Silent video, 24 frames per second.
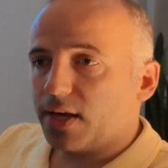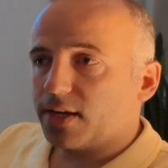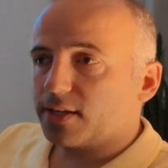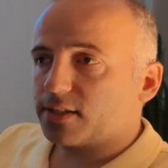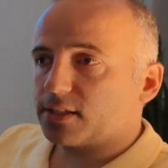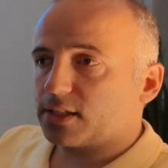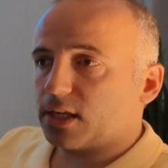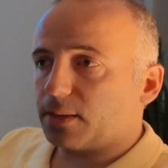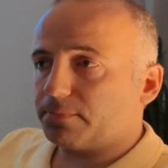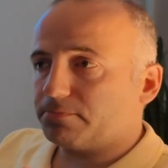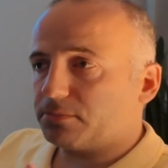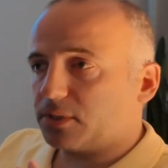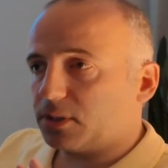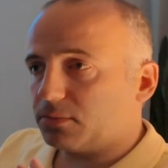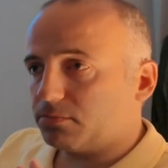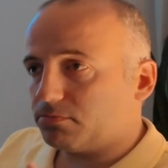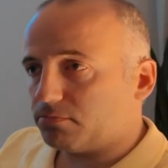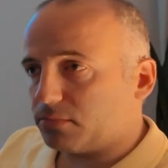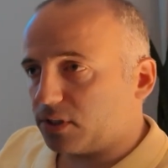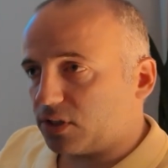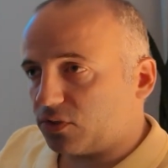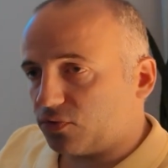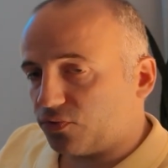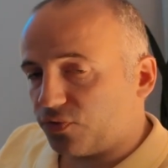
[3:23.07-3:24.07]

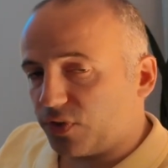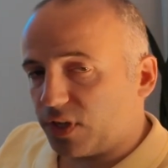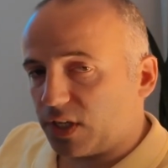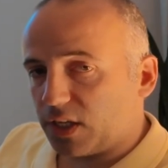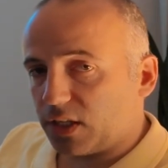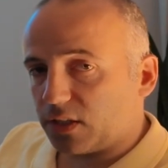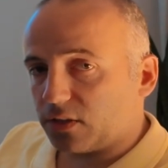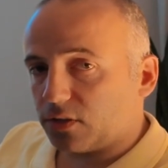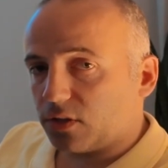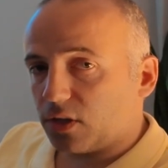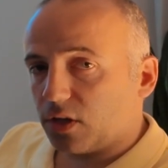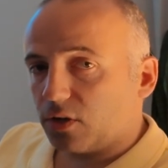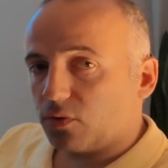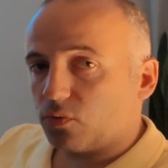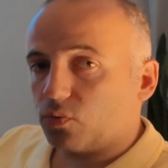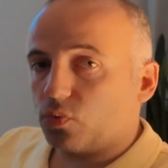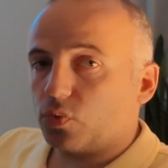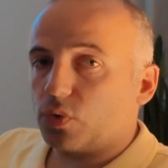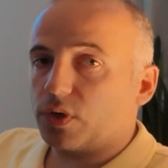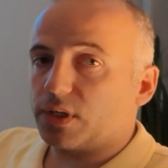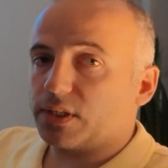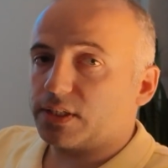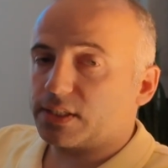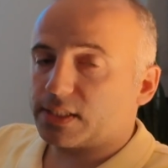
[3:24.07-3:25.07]
Something between
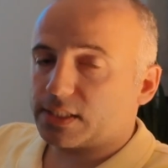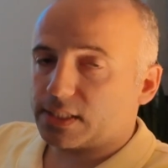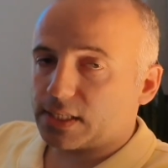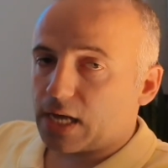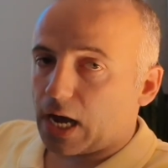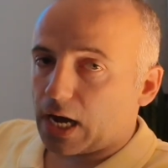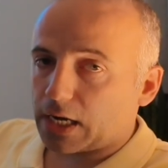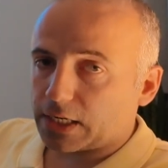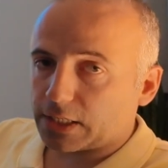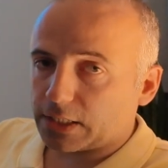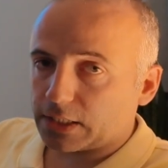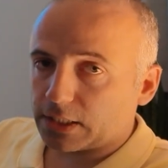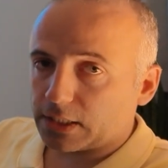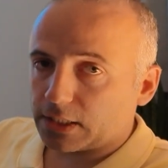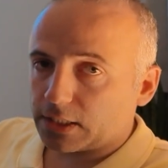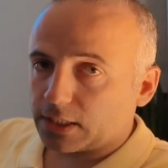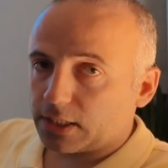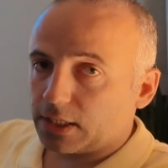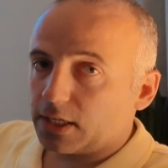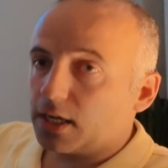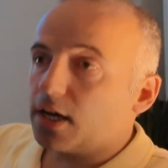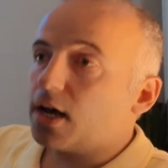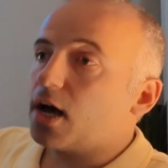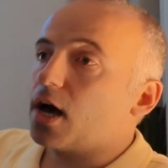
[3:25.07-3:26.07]
will suck
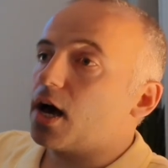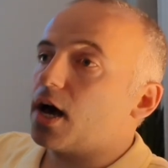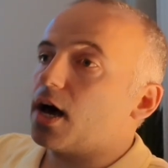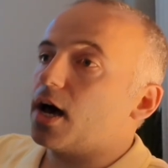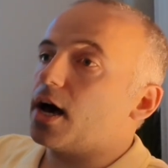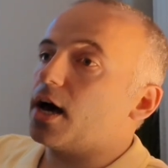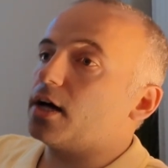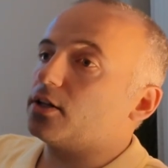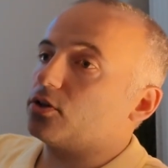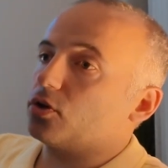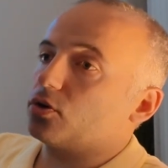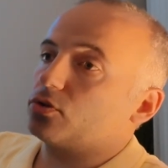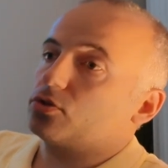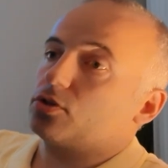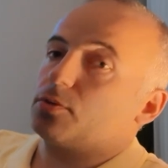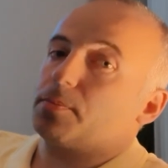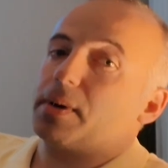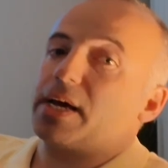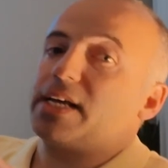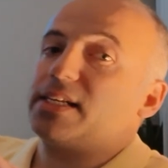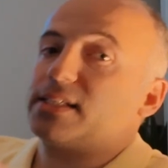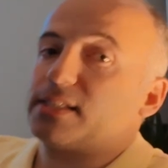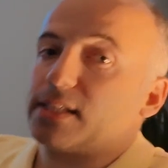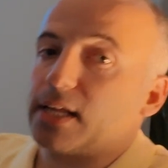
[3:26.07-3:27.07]
along the
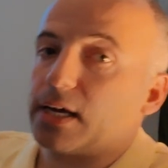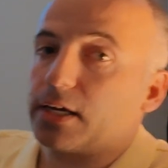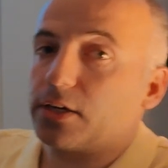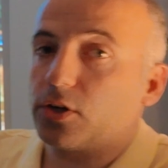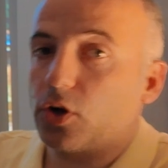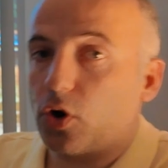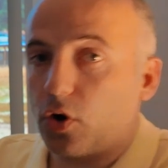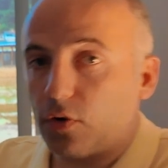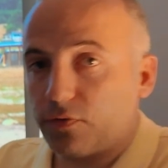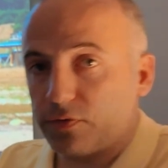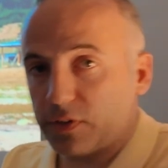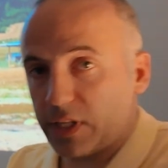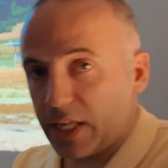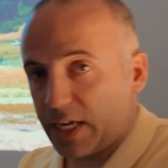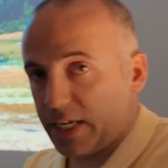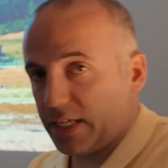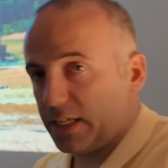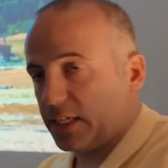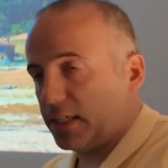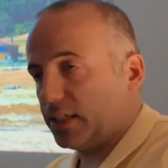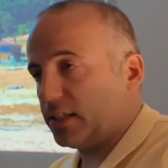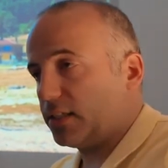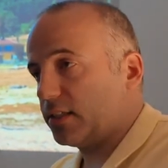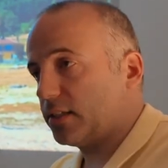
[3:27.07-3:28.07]
baseline of
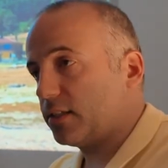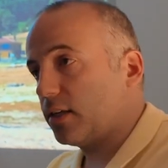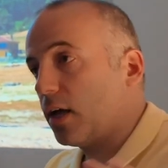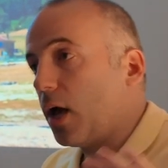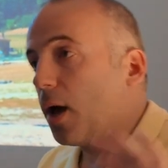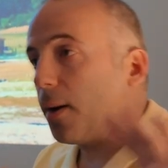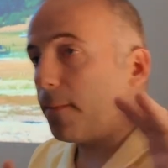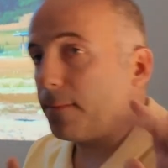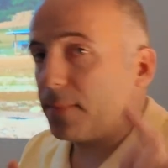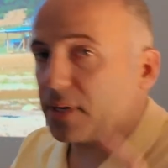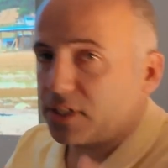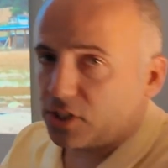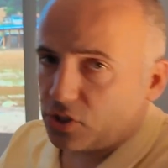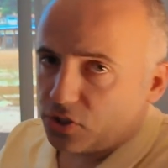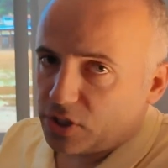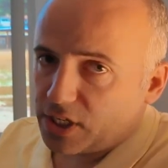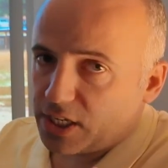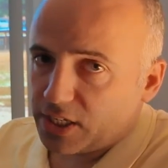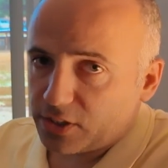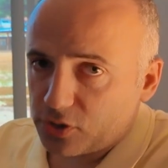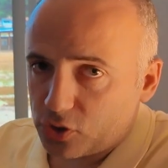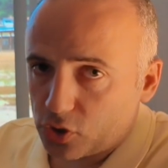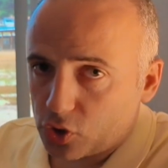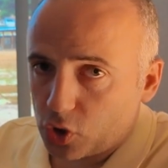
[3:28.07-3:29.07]
ladies, but you
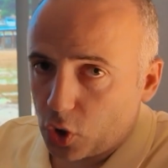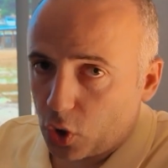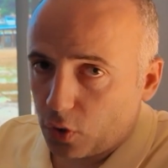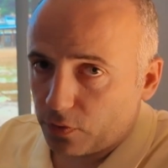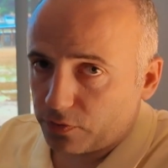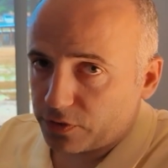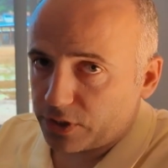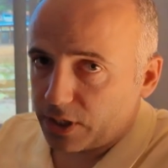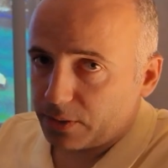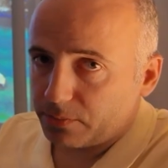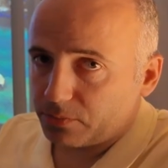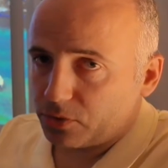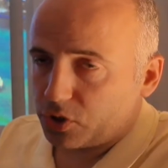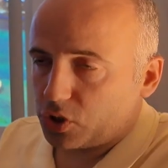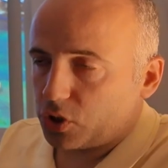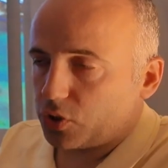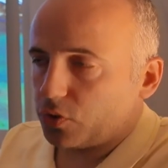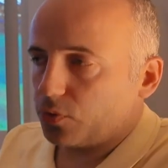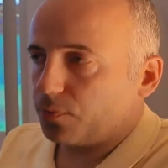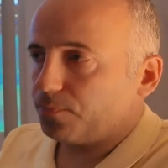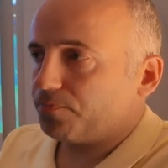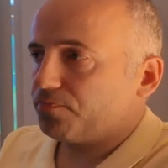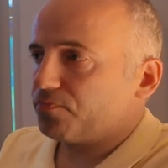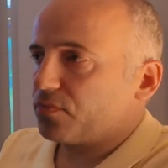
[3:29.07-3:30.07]
can solve them too.